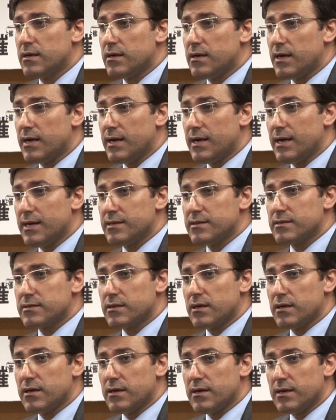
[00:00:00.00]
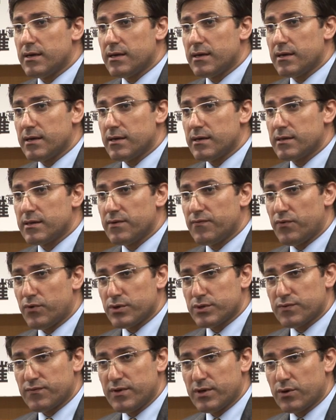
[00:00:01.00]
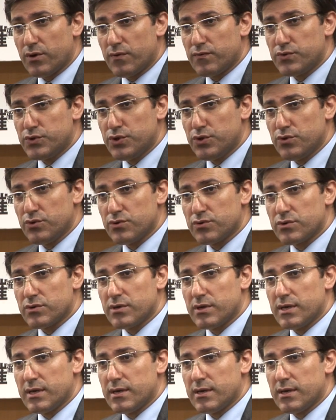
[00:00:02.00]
and the first week of June.